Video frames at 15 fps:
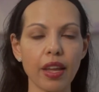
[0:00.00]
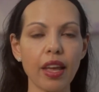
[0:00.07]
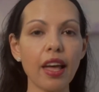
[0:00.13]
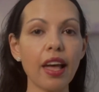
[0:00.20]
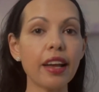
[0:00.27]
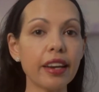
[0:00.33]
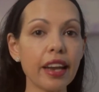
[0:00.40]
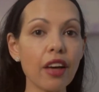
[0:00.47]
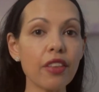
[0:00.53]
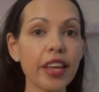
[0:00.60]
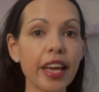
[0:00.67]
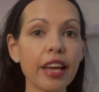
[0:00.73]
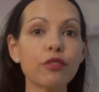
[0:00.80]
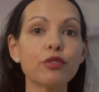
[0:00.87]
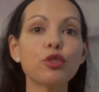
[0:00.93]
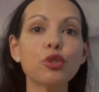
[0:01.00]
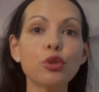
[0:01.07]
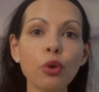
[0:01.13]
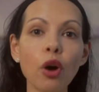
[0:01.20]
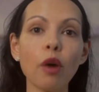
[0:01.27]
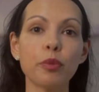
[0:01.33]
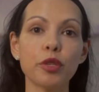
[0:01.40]
And now they have
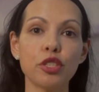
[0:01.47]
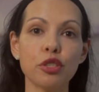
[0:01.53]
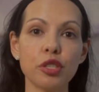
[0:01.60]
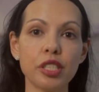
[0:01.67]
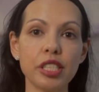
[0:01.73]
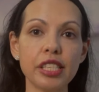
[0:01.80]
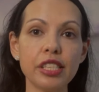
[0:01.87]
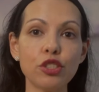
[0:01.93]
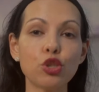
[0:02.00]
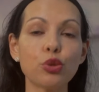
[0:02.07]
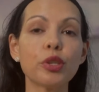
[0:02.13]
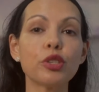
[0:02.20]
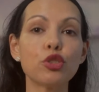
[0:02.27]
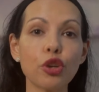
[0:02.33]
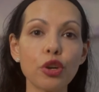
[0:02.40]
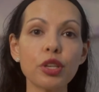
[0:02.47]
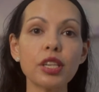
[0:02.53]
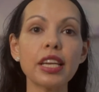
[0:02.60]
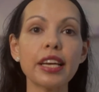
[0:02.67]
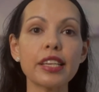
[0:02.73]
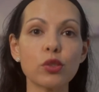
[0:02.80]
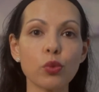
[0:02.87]
2 opportunities to
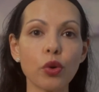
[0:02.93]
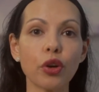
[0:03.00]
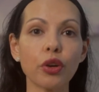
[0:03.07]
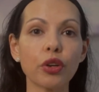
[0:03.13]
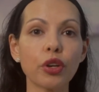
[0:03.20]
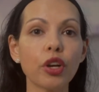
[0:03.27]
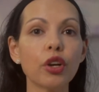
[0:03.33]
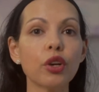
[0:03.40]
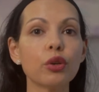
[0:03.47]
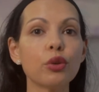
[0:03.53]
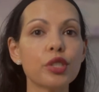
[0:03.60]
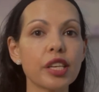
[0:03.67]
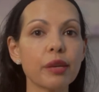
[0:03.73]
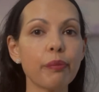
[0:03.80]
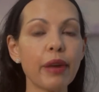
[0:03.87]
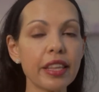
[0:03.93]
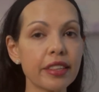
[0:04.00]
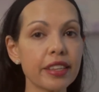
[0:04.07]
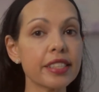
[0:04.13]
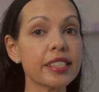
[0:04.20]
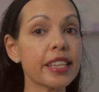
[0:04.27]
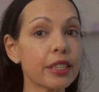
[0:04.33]
internalize work using
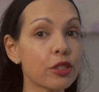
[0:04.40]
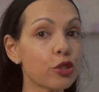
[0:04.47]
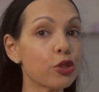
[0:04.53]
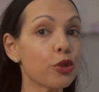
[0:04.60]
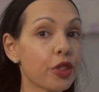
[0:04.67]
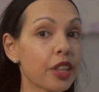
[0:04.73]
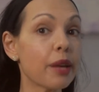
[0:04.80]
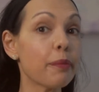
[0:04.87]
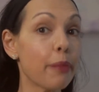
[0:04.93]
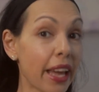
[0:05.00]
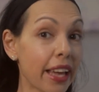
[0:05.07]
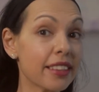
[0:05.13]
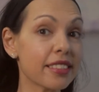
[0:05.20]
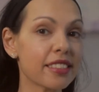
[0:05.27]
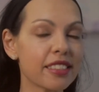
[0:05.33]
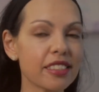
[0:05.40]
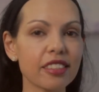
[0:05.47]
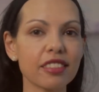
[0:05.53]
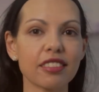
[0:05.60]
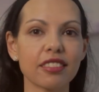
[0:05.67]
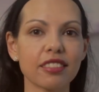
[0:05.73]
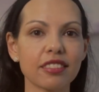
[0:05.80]
methods that suit them best.
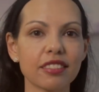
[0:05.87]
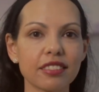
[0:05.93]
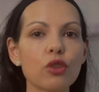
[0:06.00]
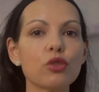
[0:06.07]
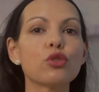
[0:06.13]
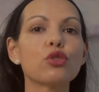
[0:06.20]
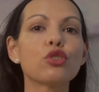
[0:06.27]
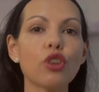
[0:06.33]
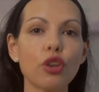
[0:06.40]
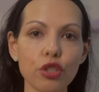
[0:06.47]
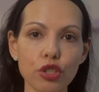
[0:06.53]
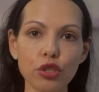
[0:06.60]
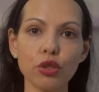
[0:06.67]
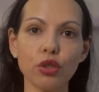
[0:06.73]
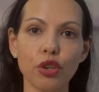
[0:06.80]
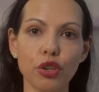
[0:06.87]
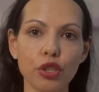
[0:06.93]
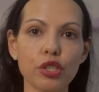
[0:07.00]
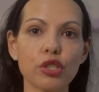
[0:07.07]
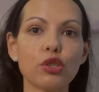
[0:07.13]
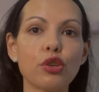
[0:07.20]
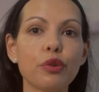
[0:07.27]
Social
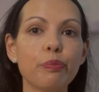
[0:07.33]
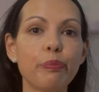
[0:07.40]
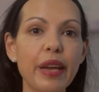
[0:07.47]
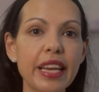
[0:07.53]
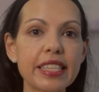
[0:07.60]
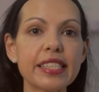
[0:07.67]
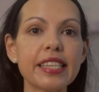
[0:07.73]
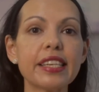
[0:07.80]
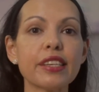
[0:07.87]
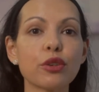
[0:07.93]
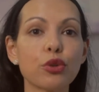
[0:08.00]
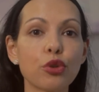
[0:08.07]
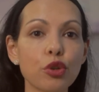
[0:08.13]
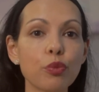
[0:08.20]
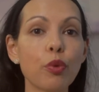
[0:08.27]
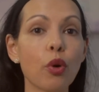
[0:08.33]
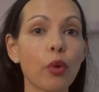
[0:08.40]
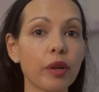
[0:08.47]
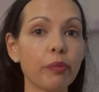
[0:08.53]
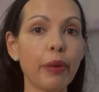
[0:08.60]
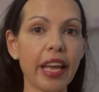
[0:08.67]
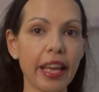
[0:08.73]
learners learn best in a group or
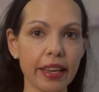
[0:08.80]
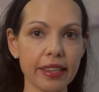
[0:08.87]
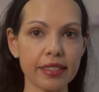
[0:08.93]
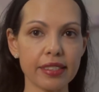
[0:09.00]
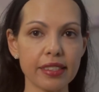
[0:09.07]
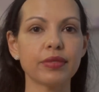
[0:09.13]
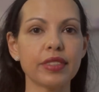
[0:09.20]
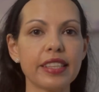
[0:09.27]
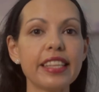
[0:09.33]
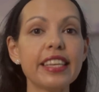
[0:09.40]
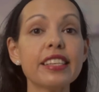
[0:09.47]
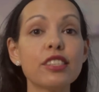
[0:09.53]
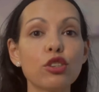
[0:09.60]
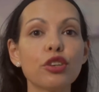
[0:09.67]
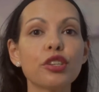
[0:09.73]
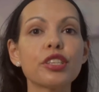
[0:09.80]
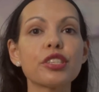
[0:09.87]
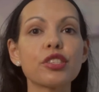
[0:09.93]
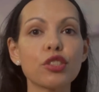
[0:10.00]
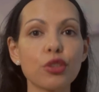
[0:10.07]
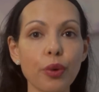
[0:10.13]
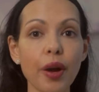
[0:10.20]
in pairs. These learners
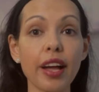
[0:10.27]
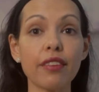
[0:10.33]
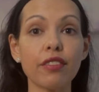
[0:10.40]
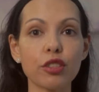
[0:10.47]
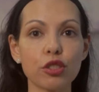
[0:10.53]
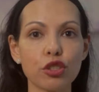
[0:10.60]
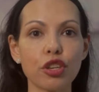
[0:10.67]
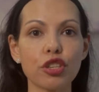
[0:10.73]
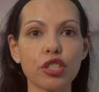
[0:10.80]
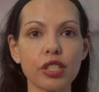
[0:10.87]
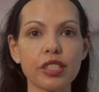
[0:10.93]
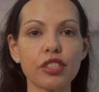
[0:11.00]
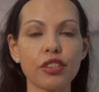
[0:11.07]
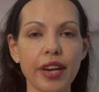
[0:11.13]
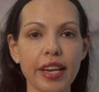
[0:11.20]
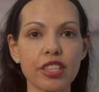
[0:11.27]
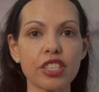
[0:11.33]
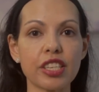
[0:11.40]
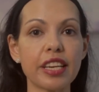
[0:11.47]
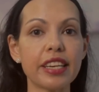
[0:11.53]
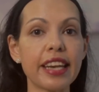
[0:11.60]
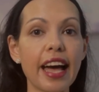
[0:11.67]
thrive on social interaction
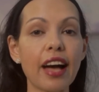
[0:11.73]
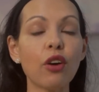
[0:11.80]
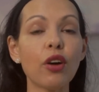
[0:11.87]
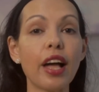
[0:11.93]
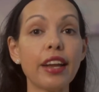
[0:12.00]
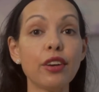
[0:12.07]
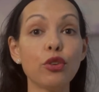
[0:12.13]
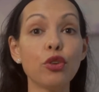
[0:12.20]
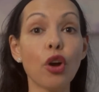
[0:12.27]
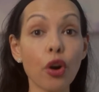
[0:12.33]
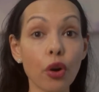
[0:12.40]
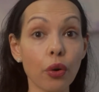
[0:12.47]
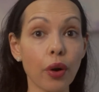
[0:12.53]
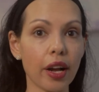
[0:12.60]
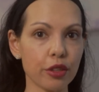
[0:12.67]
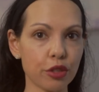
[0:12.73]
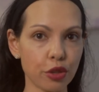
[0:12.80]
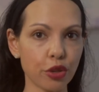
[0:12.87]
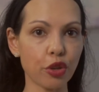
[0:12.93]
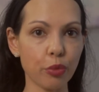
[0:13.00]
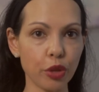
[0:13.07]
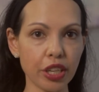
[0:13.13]
and know how to
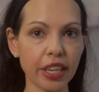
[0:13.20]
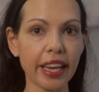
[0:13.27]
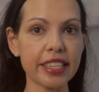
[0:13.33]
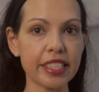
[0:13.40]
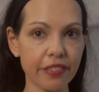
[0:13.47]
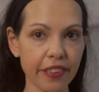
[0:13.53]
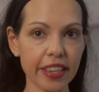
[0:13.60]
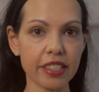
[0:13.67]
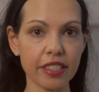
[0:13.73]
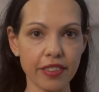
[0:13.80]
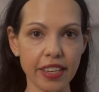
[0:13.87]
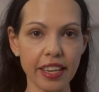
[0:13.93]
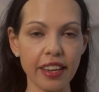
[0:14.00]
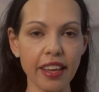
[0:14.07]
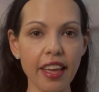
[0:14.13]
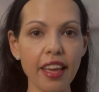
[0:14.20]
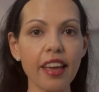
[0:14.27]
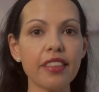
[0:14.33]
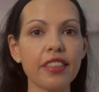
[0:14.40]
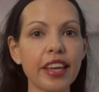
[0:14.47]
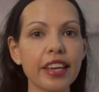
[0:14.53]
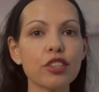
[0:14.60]
communicate effectively.
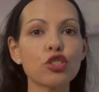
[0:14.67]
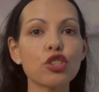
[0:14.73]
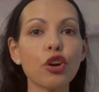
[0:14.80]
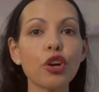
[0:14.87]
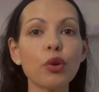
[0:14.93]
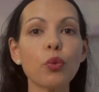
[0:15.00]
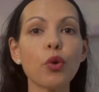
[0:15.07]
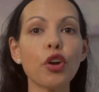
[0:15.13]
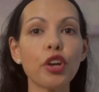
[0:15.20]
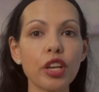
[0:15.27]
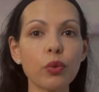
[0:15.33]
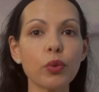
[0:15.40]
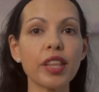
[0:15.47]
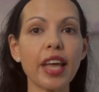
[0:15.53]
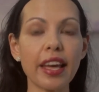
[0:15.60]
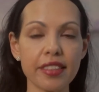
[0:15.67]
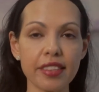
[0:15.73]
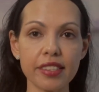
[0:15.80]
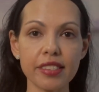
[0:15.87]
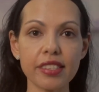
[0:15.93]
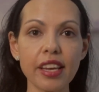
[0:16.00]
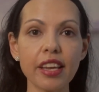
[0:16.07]
They enjoy working with
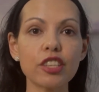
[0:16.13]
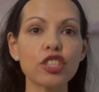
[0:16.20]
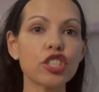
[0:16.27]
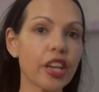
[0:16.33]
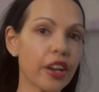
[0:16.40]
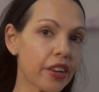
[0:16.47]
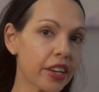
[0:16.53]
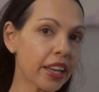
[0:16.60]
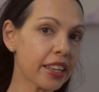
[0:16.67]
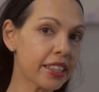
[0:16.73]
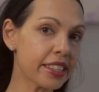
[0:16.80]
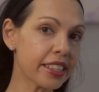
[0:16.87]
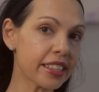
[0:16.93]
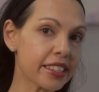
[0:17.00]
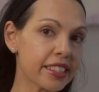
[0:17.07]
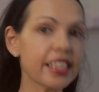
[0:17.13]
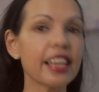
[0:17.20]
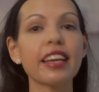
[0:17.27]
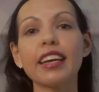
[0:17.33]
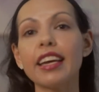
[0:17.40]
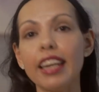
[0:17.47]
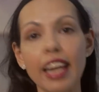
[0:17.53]
others, sharing ideas,
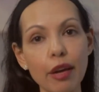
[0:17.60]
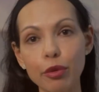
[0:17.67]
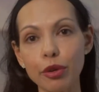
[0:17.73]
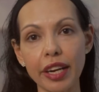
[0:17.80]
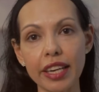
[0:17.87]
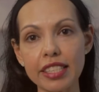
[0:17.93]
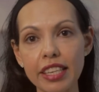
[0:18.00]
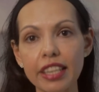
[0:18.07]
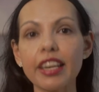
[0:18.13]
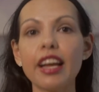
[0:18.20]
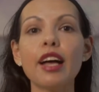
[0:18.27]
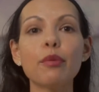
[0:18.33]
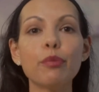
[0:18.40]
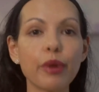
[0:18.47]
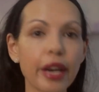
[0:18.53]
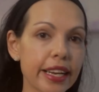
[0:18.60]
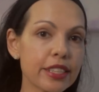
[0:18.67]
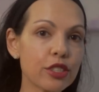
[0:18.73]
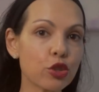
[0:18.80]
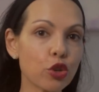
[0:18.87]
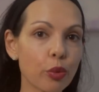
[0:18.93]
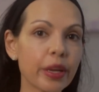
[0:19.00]
collaborating,
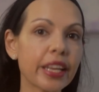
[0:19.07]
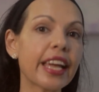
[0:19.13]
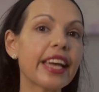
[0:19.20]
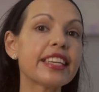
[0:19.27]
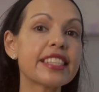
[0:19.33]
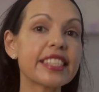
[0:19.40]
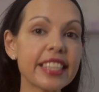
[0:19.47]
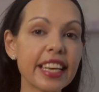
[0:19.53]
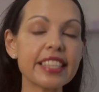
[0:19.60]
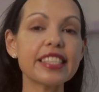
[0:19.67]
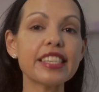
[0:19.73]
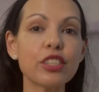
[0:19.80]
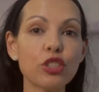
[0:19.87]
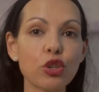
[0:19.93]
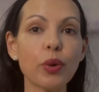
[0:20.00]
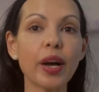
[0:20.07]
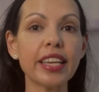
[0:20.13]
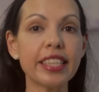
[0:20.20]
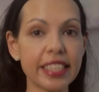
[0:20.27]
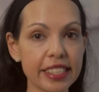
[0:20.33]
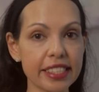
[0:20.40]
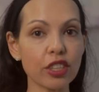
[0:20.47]
brainstorming, and discussing new
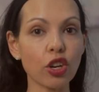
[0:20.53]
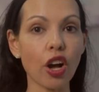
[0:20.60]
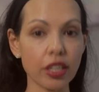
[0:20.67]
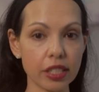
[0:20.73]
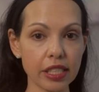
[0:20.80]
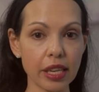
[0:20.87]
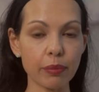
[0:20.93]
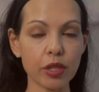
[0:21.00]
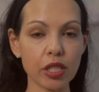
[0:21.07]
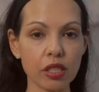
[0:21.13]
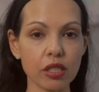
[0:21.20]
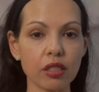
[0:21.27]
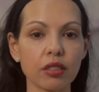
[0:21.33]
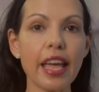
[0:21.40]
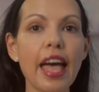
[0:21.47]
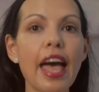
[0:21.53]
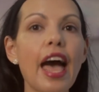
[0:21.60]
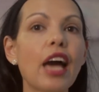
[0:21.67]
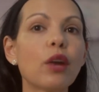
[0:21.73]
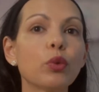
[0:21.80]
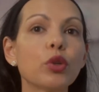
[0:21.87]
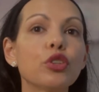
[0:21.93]
ideas and concepts,
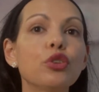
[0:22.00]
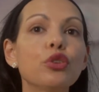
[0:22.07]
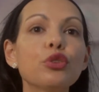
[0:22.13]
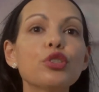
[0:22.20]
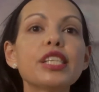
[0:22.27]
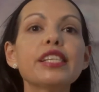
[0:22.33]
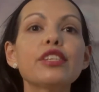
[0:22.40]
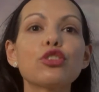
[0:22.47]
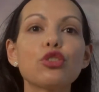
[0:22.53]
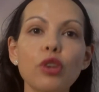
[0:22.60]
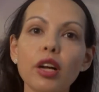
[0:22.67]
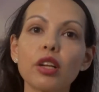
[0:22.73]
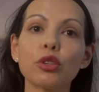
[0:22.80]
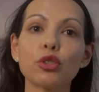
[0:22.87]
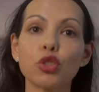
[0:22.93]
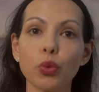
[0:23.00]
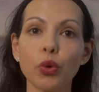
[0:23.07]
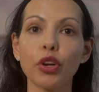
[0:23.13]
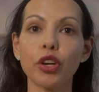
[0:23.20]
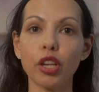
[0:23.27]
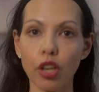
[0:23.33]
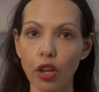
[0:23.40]
and will usually struggle to
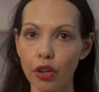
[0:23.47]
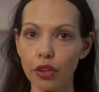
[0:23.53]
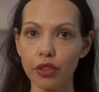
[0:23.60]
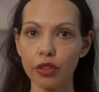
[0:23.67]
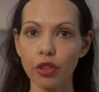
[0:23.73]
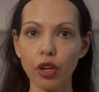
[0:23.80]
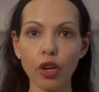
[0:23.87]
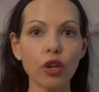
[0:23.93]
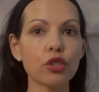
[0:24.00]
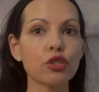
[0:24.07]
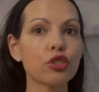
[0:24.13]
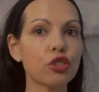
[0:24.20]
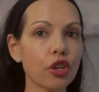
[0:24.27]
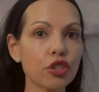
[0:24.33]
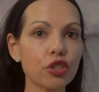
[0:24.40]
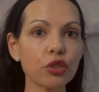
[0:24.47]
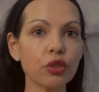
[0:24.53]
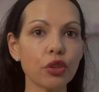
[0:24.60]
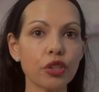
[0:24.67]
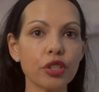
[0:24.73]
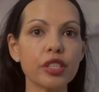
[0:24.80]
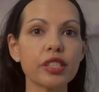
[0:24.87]
work alone. Social
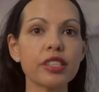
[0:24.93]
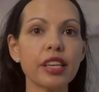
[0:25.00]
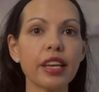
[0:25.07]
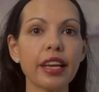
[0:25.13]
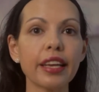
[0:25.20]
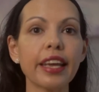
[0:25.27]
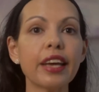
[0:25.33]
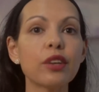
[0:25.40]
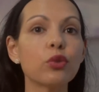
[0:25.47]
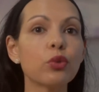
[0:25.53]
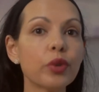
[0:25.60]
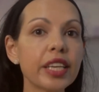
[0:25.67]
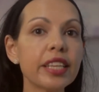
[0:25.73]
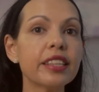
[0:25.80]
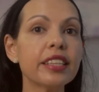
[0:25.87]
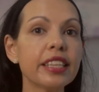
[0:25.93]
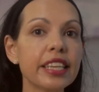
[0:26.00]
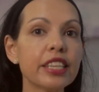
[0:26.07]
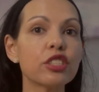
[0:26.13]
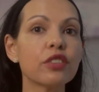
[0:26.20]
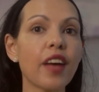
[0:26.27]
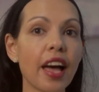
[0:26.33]
learners can read the
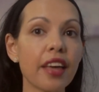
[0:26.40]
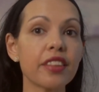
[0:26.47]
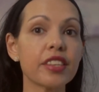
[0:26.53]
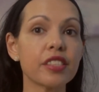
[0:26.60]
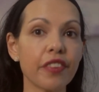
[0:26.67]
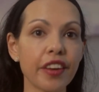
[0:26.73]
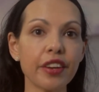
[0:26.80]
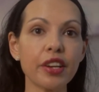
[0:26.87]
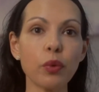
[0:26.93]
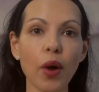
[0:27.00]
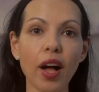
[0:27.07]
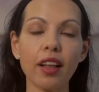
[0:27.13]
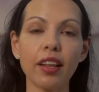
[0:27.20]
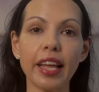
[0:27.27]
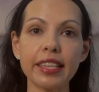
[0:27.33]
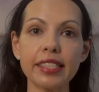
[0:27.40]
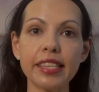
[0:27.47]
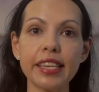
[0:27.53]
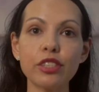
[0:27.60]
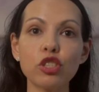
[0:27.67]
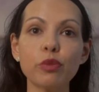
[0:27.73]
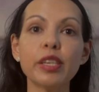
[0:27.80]
needs of others very well and
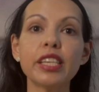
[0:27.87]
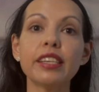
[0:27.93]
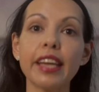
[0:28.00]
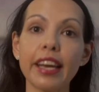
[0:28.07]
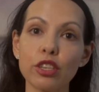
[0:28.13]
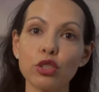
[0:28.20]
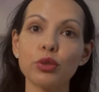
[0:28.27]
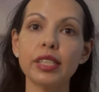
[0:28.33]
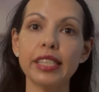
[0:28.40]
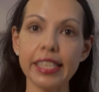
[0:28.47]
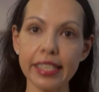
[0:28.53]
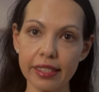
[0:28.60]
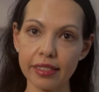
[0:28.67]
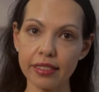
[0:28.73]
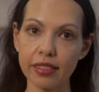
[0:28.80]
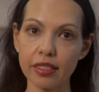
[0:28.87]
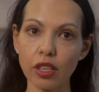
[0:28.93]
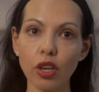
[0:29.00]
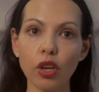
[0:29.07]
tend to be natural leaders.